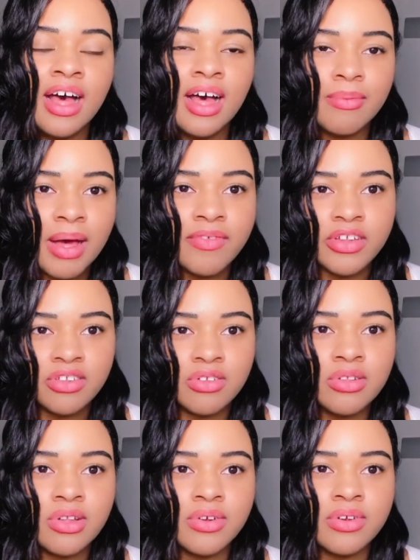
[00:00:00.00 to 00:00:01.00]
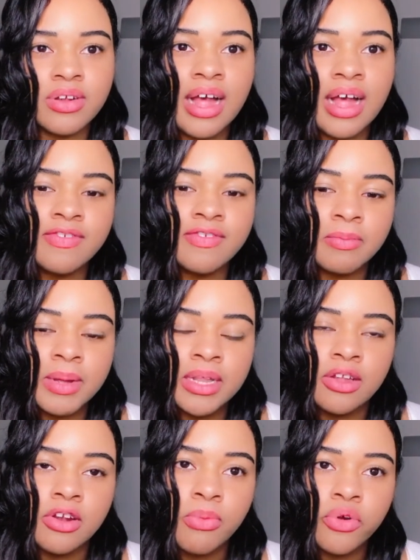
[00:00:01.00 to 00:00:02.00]
Having to learn kind of to be a
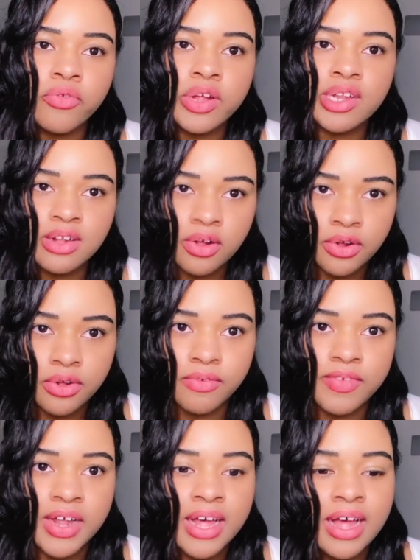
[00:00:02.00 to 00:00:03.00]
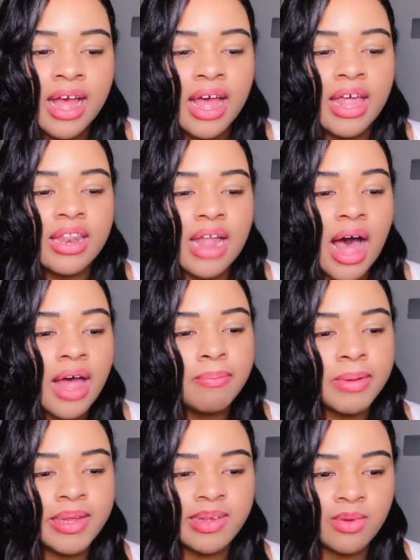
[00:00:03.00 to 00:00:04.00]
little more reserved and not
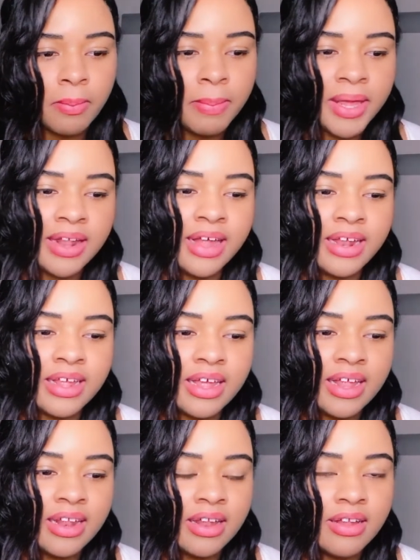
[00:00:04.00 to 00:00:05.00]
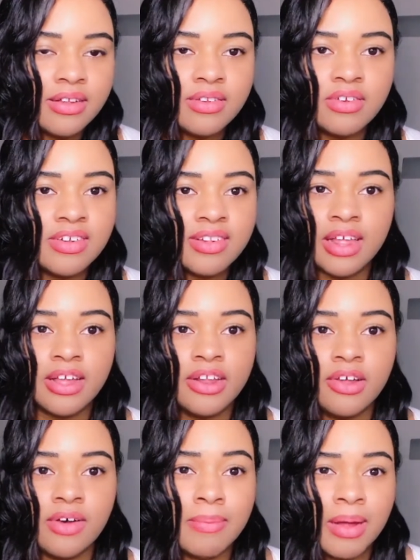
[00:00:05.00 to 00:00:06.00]
be so opinionated. And just to let you
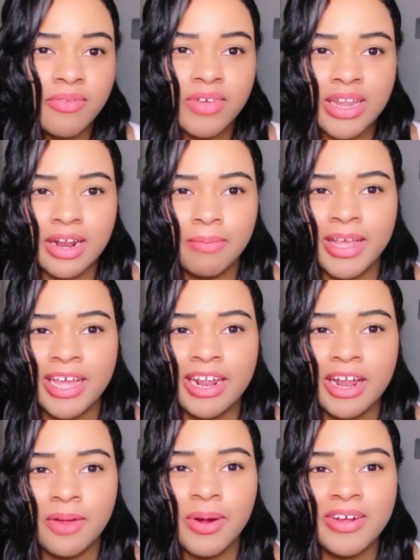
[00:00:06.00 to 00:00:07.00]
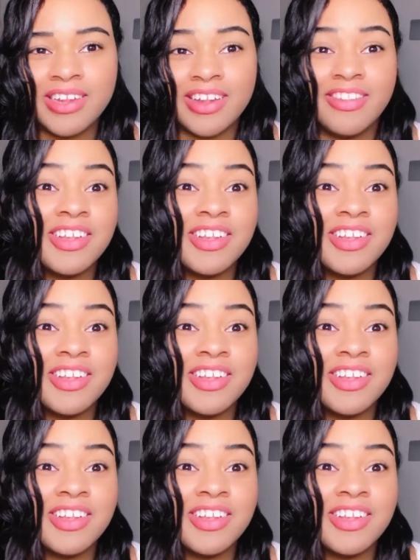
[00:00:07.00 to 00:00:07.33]
know, I'm not really an opinionated person.